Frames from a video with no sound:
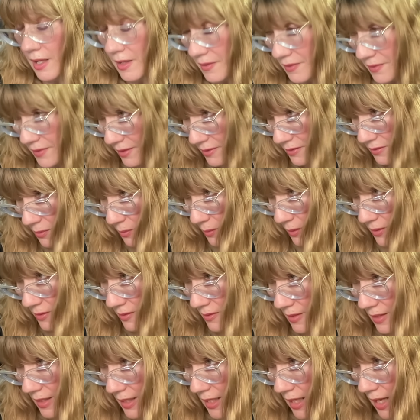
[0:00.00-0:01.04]
This
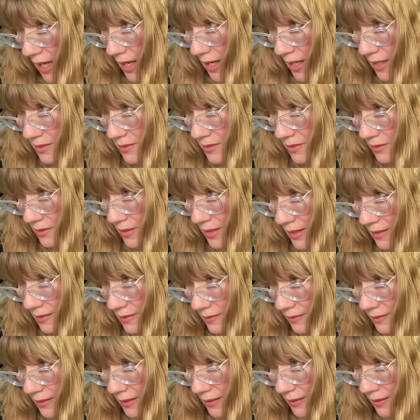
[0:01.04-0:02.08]
was the Do
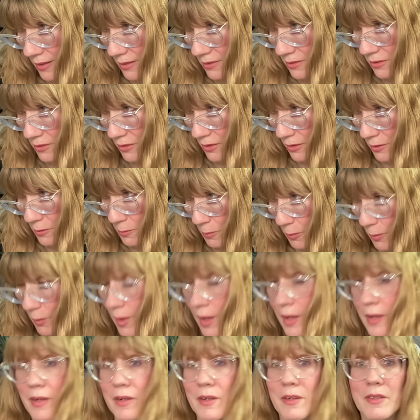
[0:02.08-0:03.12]
Kiss Lilies, Crisp
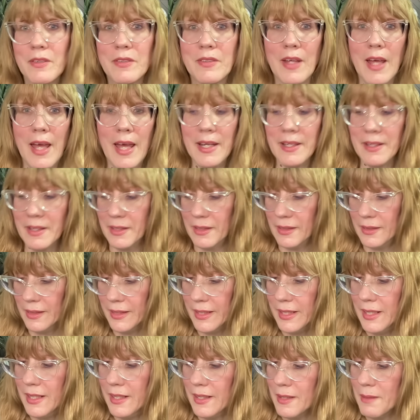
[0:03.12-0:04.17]
Waters, and
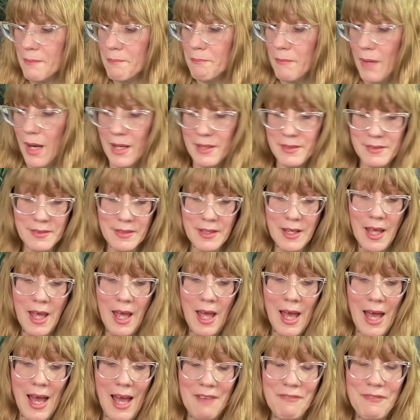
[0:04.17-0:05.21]
Clean Musk.
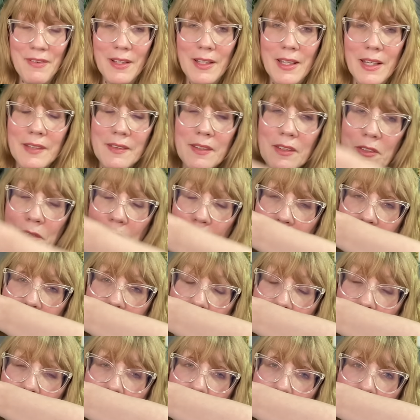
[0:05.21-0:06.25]
I felt like this
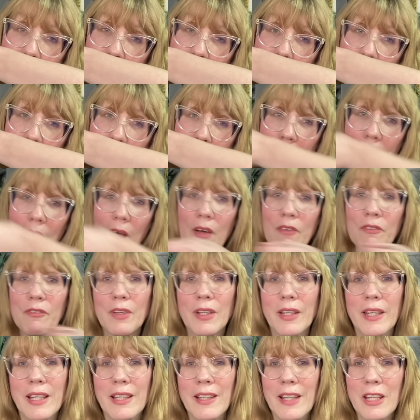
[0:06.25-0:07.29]
was a
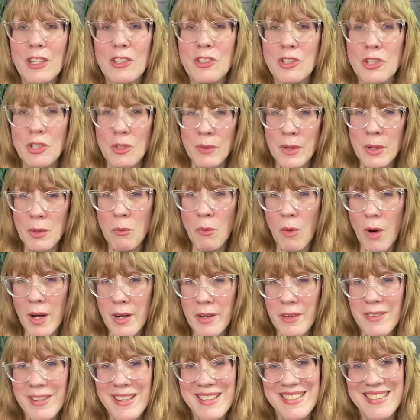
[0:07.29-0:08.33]
really like dewy,
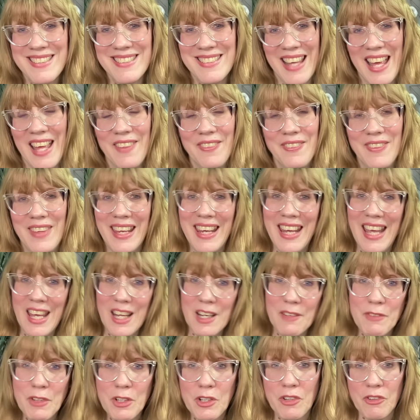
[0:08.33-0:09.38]
watery scent that
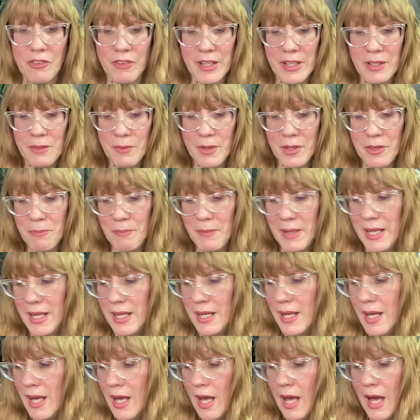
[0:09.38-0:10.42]
kind of agreed with
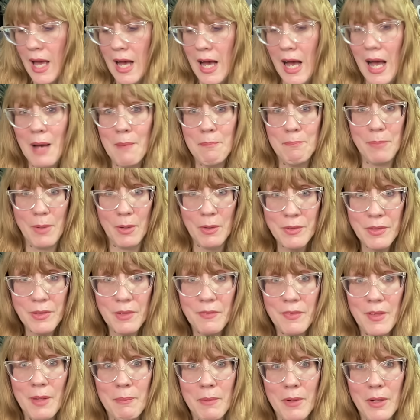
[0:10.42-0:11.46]
me. Both
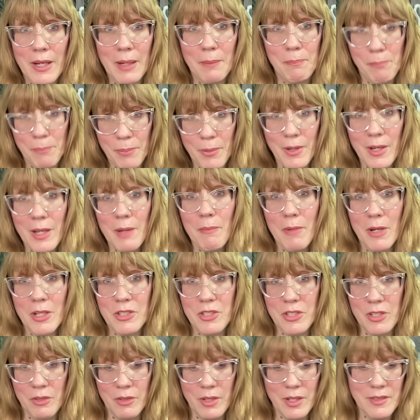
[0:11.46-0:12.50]
of them are pretty
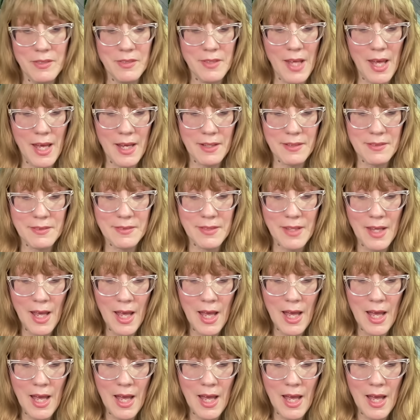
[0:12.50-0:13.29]
much unisex.